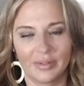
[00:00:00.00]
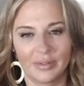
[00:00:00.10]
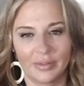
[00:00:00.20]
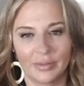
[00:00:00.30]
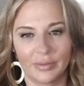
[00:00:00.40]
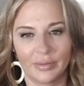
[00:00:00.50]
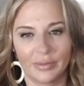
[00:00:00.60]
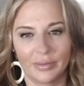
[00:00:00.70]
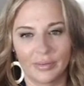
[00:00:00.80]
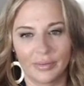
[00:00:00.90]

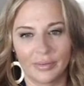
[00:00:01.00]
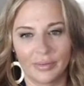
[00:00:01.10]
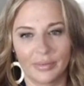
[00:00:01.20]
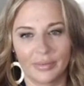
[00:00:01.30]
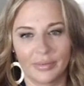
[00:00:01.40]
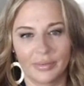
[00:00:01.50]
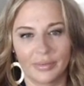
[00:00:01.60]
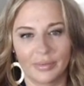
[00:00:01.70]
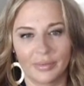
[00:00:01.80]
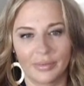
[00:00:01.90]

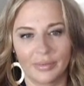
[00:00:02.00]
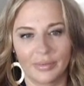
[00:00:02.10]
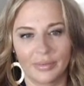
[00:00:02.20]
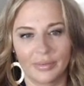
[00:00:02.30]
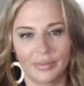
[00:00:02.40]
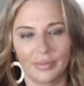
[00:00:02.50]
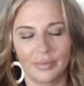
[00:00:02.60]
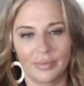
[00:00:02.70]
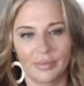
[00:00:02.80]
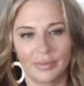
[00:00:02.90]

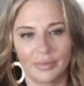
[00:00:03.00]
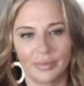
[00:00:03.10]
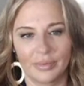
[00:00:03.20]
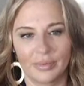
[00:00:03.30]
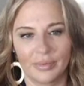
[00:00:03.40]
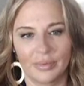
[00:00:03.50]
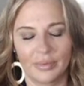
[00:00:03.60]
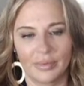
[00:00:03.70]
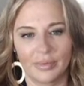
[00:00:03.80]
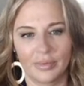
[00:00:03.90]

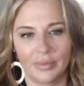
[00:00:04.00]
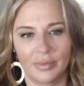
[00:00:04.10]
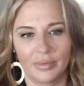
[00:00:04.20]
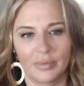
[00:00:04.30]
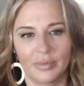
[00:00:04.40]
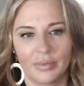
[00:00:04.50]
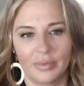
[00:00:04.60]
No words are spoken by the person on screen.